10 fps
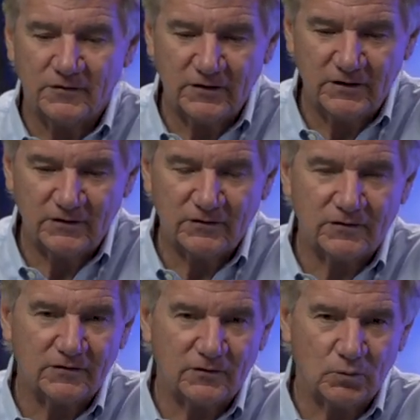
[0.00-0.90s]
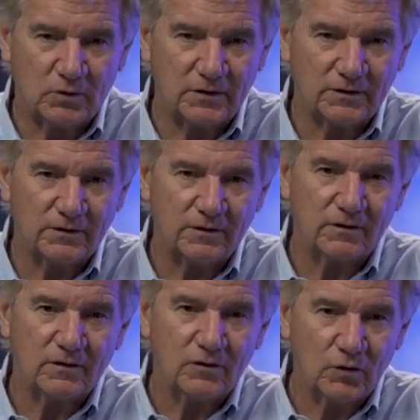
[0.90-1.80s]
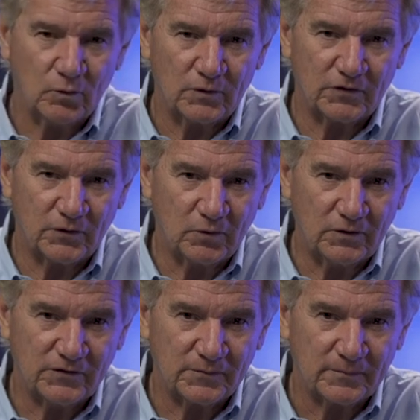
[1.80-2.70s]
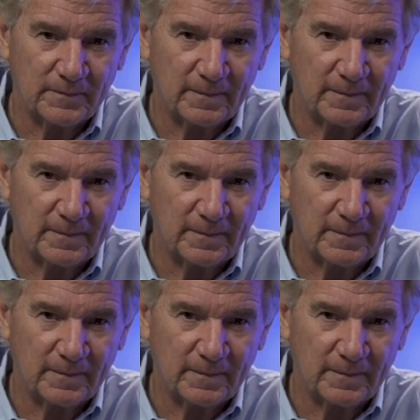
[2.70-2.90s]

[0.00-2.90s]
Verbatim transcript: that Jesus is the one who restores.